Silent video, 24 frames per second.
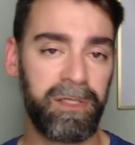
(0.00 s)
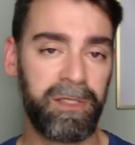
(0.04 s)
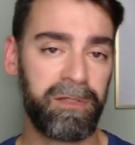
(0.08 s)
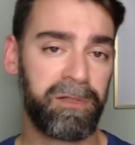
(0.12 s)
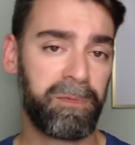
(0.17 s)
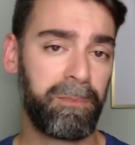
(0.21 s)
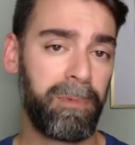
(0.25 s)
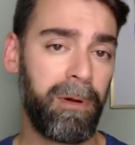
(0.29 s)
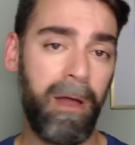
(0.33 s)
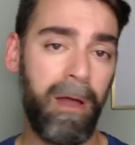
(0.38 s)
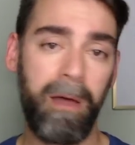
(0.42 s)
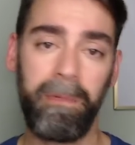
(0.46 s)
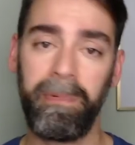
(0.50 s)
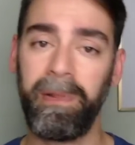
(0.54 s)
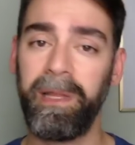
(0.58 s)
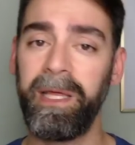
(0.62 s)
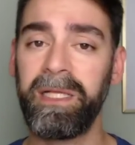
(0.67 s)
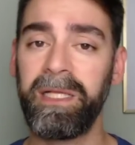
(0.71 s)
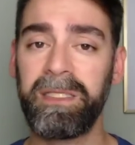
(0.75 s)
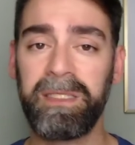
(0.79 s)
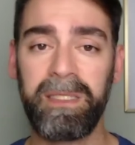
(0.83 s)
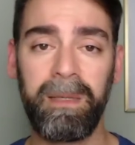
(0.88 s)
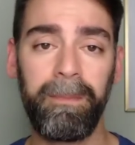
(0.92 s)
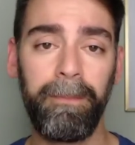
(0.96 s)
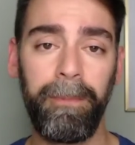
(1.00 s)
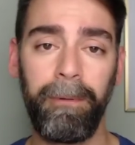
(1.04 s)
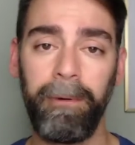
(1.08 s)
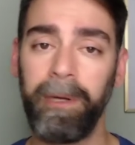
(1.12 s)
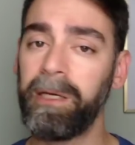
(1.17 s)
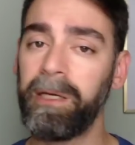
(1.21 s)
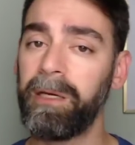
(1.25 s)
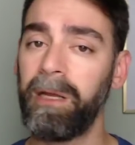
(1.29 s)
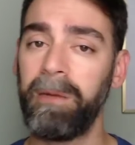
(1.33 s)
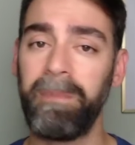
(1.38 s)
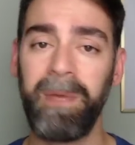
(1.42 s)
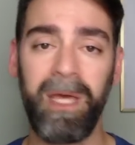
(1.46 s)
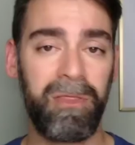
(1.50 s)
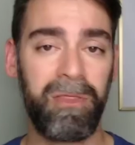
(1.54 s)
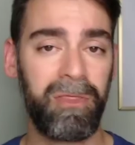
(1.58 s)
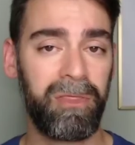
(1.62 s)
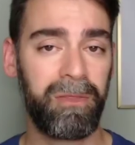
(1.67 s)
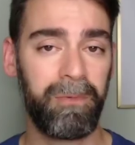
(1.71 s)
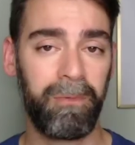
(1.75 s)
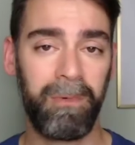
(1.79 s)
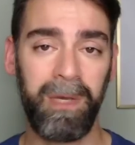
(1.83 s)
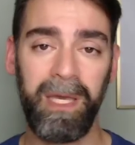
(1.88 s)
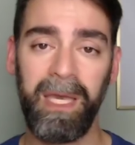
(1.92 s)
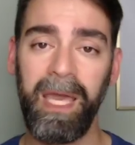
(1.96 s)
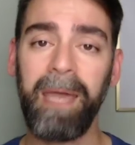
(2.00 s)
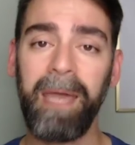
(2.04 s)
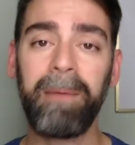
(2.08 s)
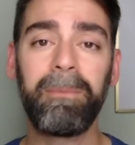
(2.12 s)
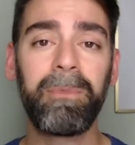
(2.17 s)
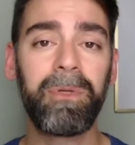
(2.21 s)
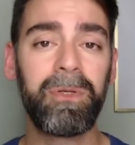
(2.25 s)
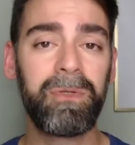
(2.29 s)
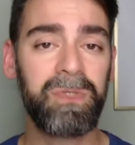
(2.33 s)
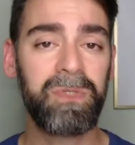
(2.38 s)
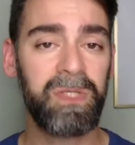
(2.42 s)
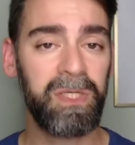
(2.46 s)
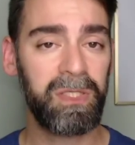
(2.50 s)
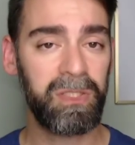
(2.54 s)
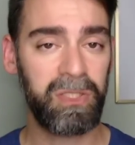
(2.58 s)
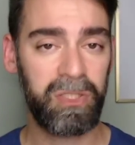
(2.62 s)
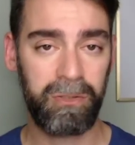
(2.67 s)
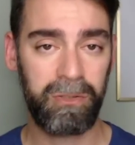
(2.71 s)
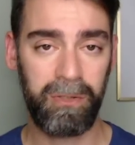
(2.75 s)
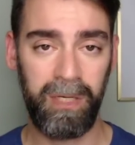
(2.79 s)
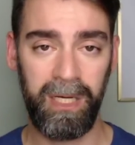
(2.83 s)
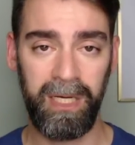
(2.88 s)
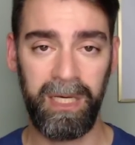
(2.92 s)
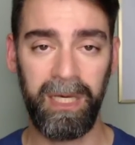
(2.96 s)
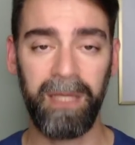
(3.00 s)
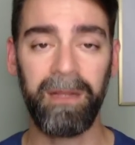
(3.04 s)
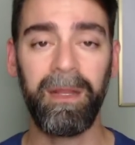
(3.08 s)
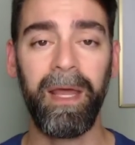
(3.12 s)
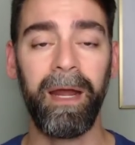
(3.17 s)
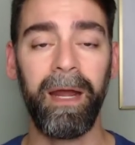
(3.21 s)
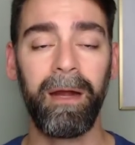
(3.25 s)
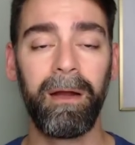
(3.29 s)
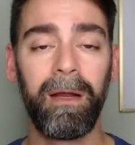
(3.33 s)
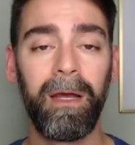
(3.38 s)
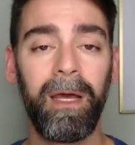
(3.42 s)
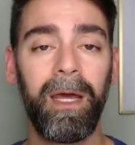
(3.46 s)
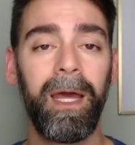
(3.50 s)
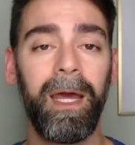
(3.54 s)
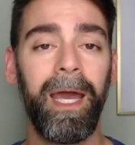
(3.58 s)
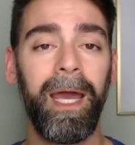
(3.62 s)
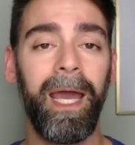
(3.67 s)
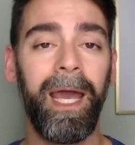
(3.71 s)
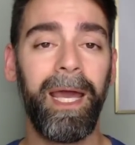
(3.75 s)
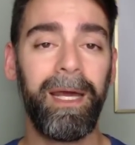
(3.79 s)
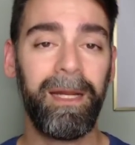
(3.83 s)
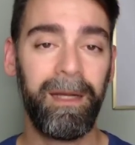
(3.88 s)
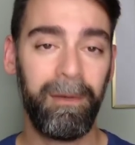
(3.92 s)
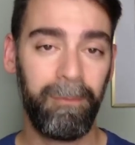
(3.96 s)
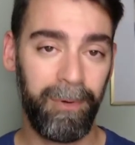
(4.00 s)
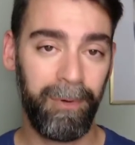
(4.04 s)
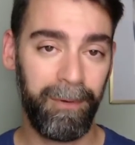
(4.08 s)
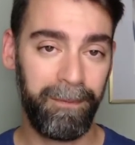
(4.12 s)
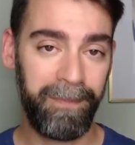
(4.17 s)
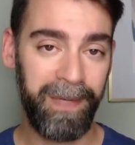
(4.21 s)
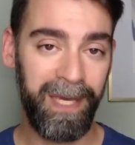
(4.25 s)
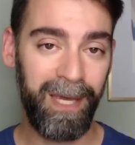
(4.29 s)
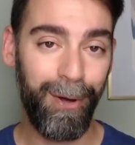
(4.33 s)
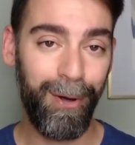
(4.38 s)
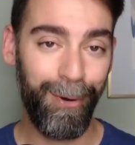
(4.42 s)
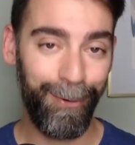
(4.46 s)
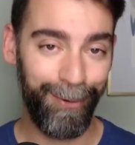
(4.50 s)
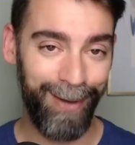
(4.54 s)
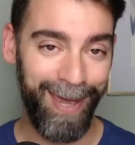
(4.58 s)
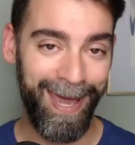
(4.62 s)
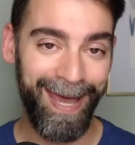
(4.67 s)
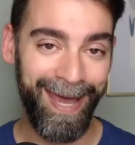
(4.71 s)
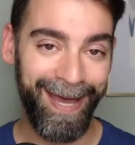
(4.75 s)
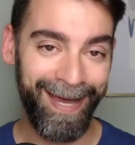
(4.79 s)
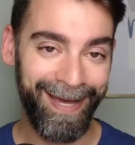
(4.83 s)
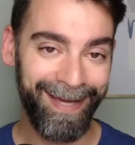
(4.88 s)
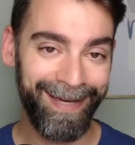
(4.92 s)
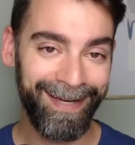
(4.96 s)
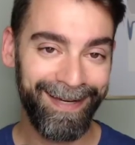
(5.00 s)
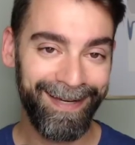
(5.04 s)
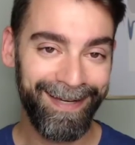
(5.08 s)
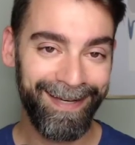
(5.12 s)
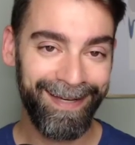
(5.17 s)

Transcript: There's probably at some point going to be a 3-game losing streak in there, and it will be okay.